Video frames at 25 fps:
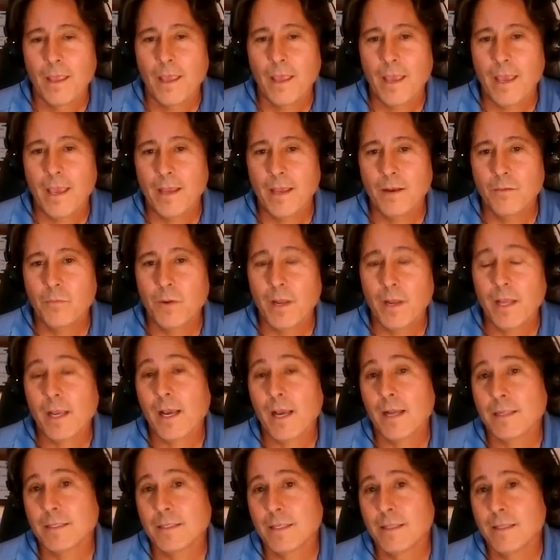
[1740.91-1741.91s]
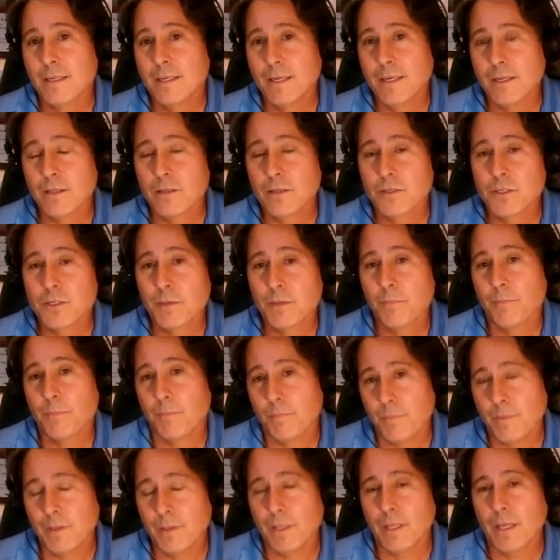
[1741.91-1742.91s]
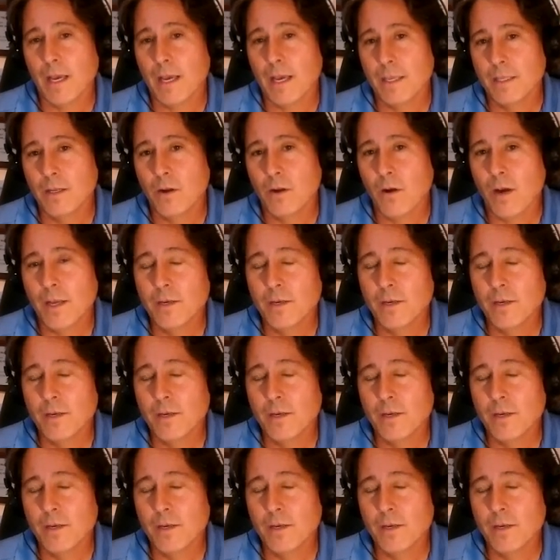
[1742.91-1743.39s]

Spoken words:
And when I got to the dealership, you know, I